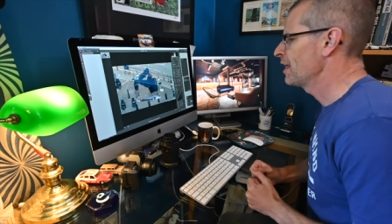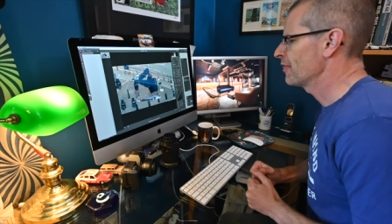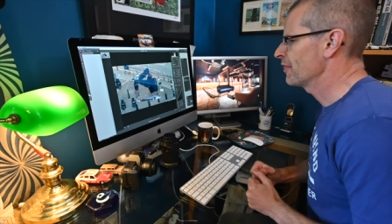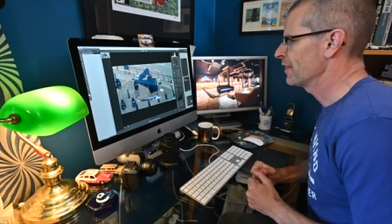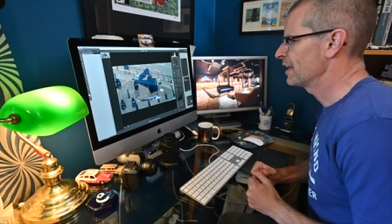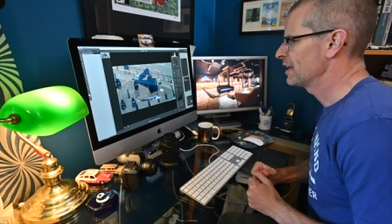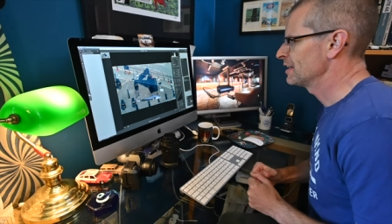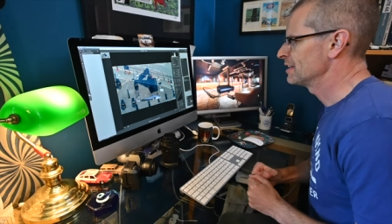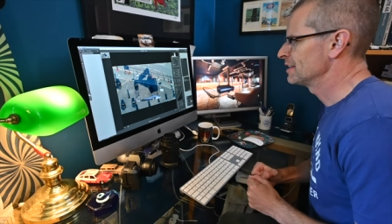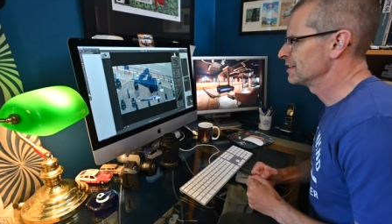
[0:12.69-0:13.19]

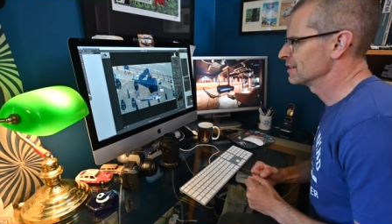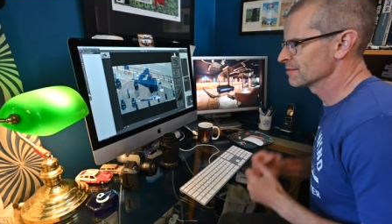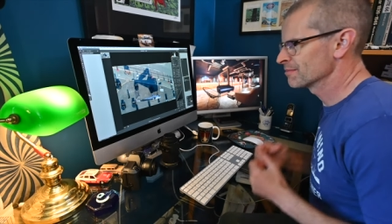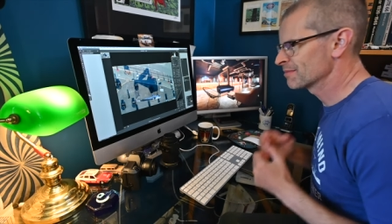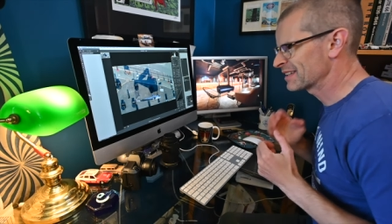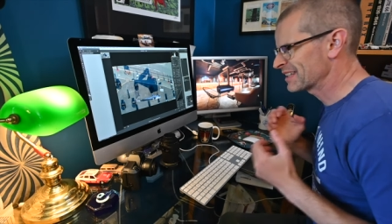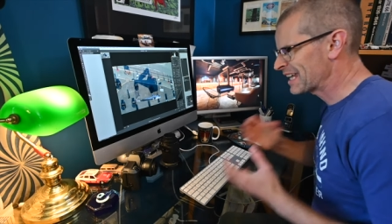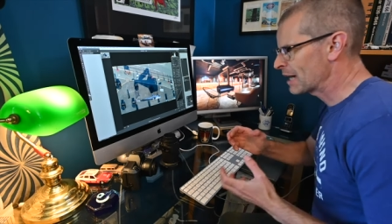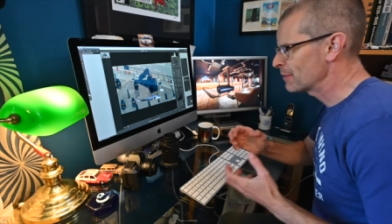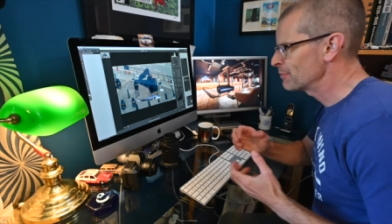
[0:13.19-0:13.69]
then
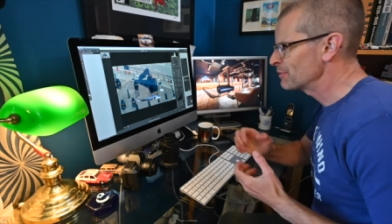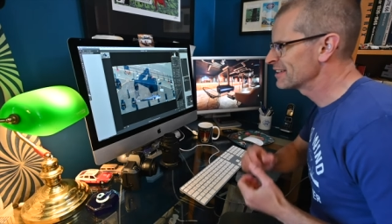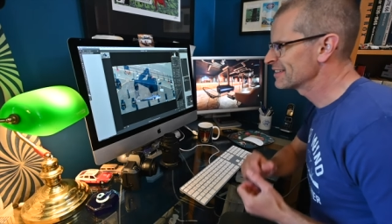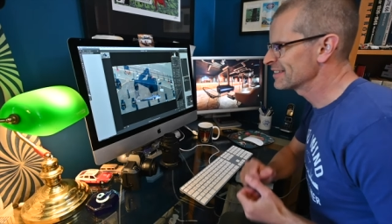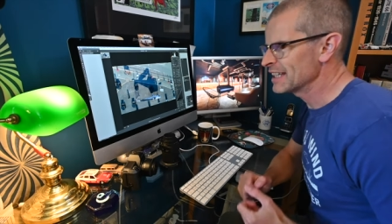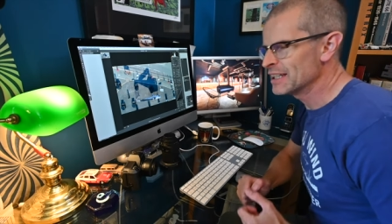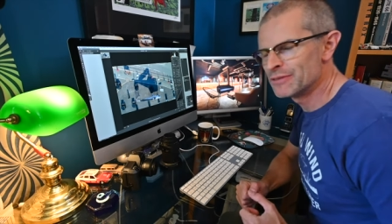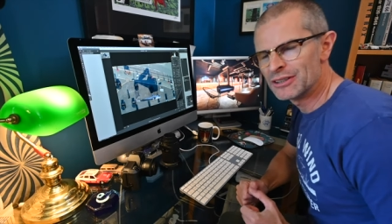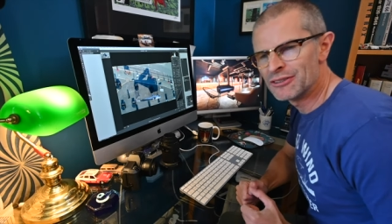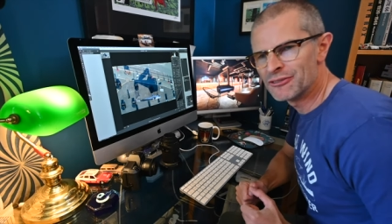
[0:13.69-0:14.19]
can we
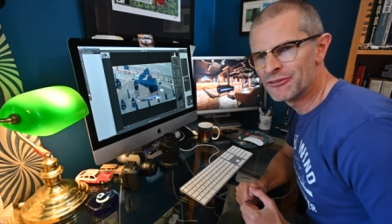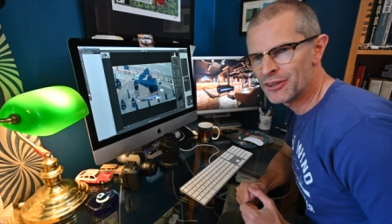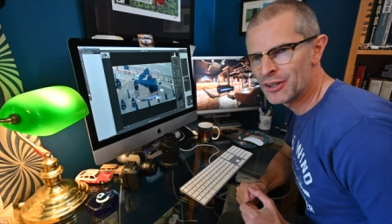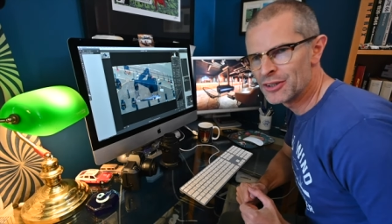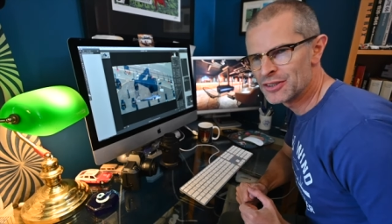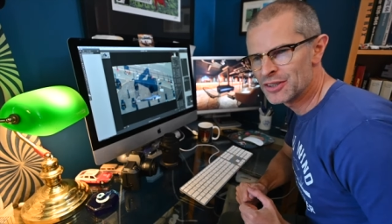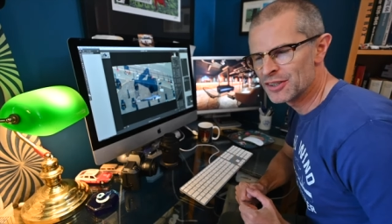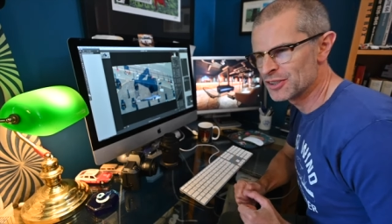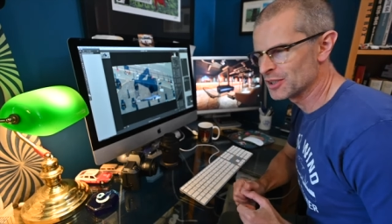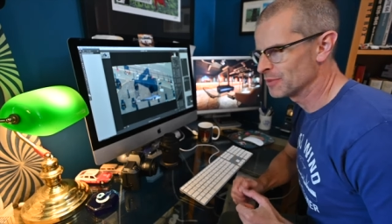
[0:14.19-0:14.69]
save it in
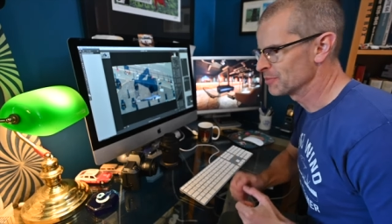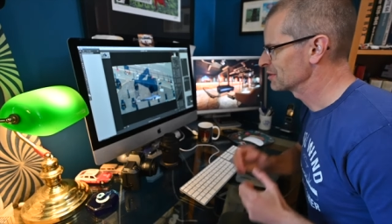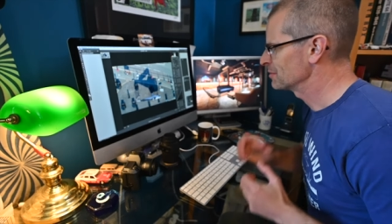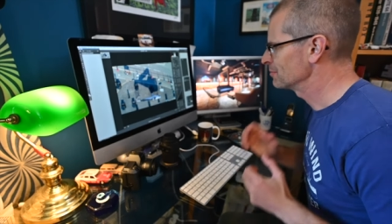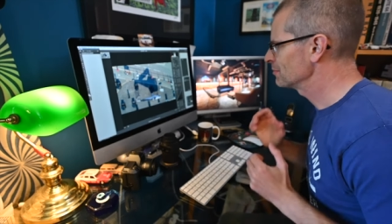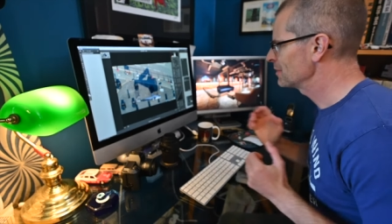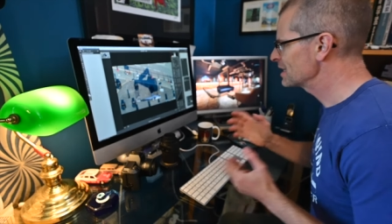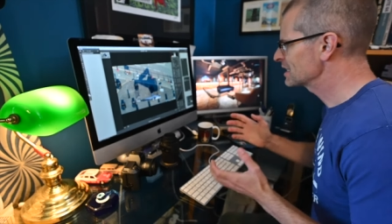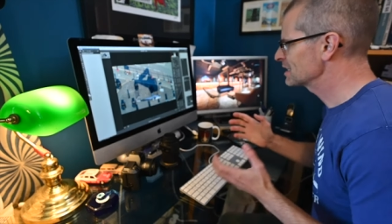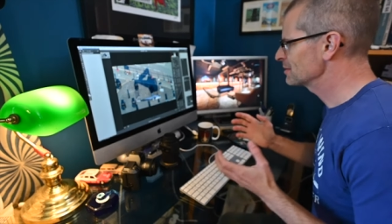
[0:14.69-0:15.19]
Photoshop to
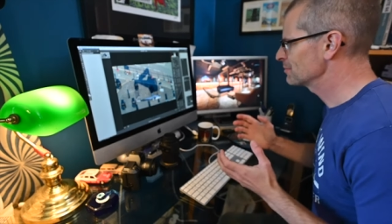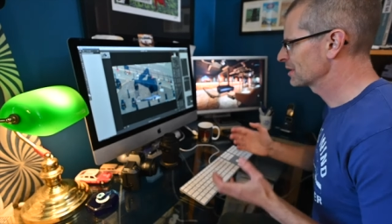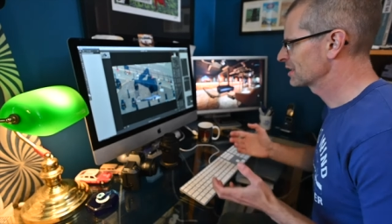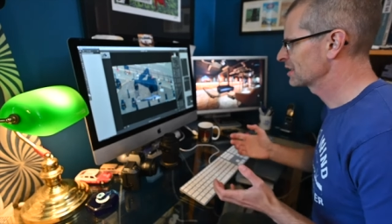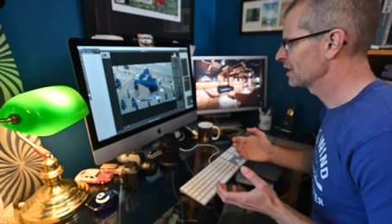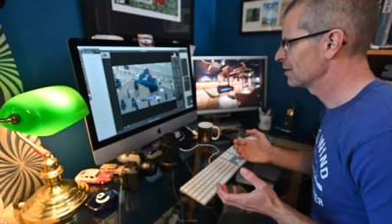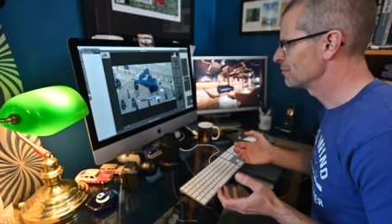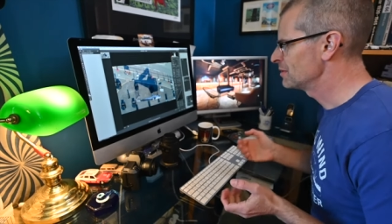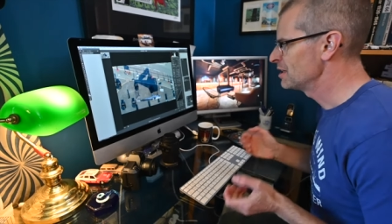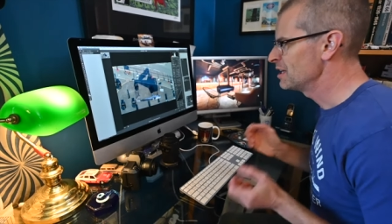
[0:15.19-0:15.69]
make it
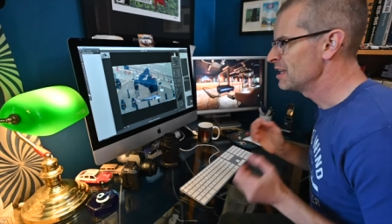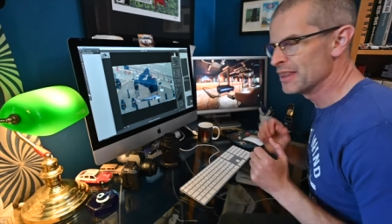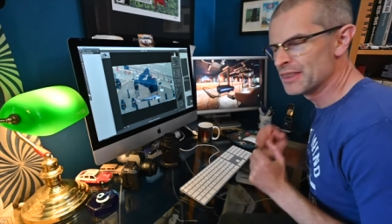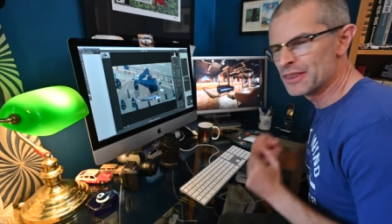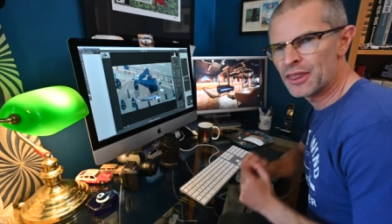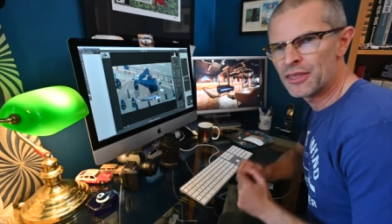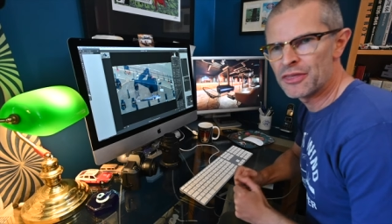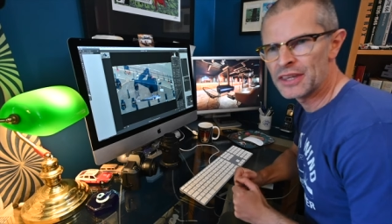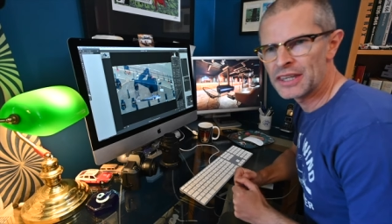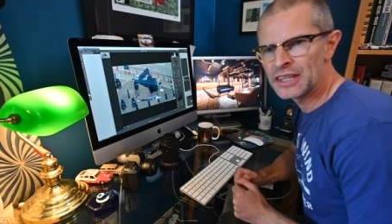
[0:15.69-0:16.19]
become
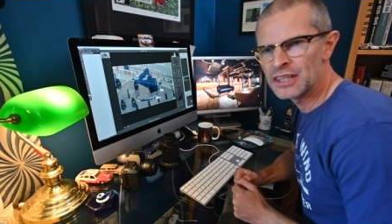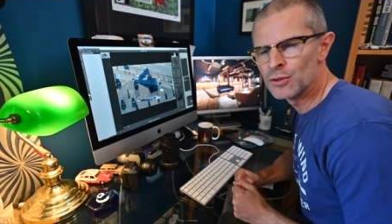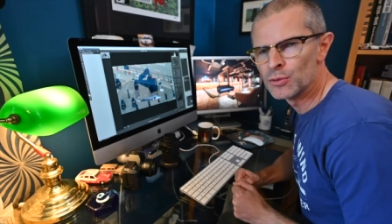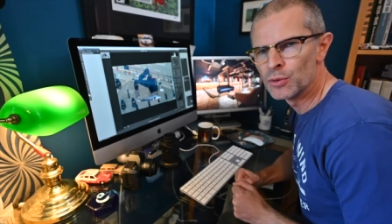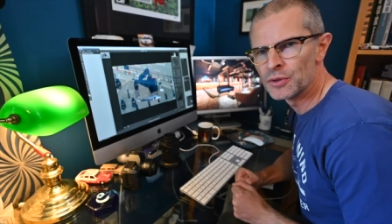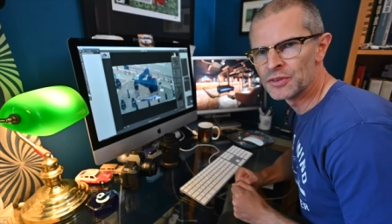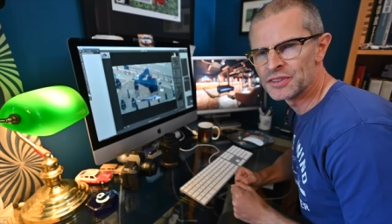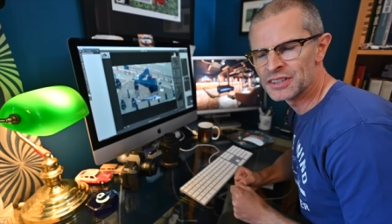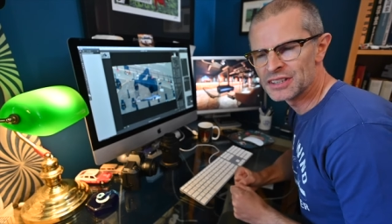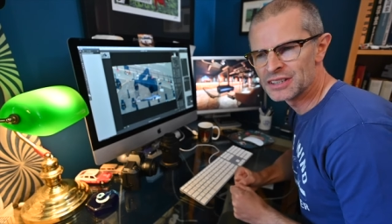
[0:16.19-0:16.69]
the thing you
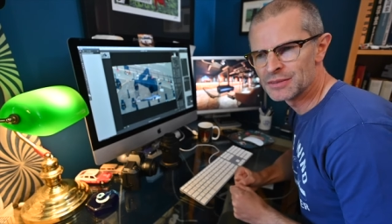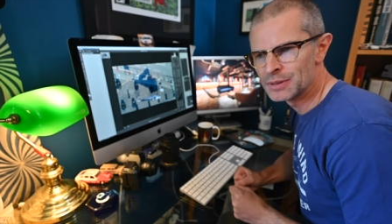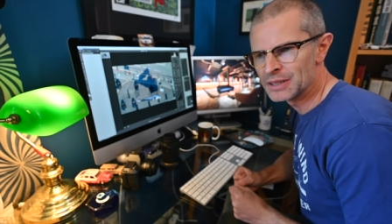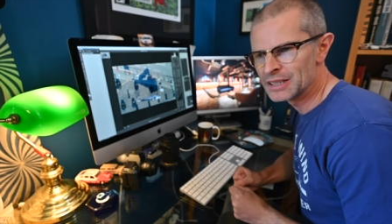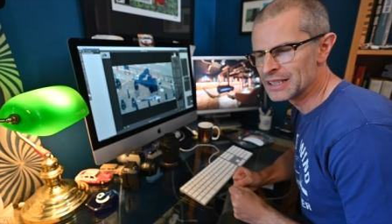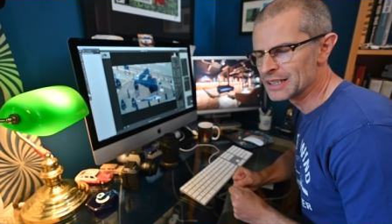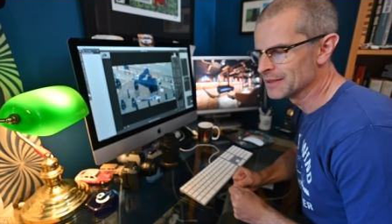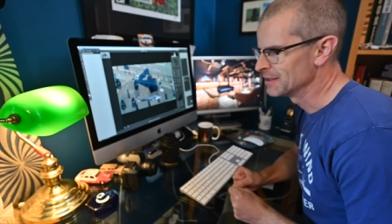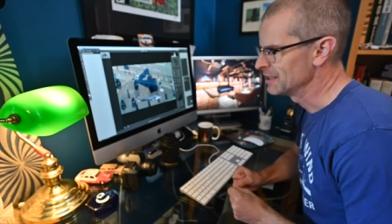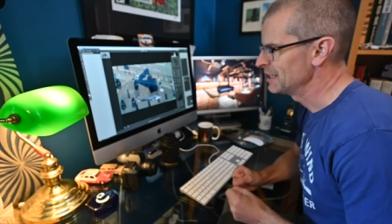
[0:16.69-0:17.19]
want it to
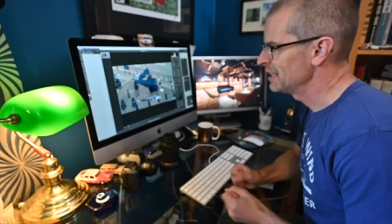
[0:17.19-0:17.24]
be?